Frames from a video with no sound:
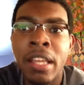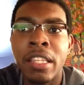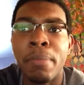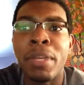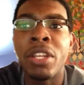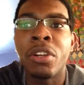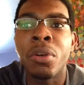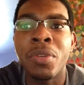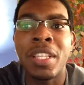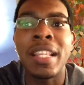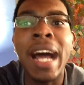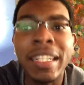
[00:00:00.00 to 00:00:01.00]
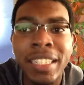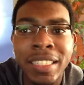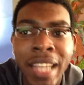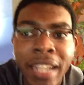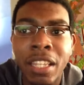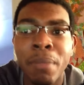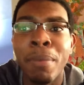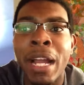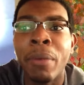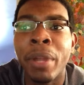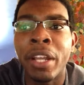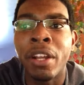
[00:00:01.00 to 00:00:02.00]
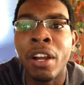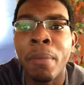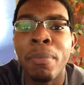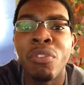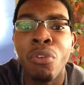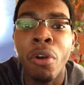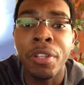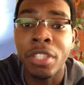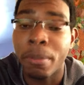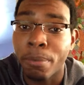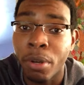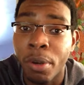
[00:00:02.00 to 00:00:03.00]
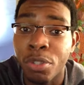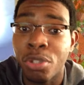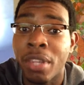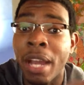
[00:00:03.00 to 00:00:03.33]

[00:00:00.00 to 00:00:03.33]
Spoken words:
The meteor was not detected by radar before its approach.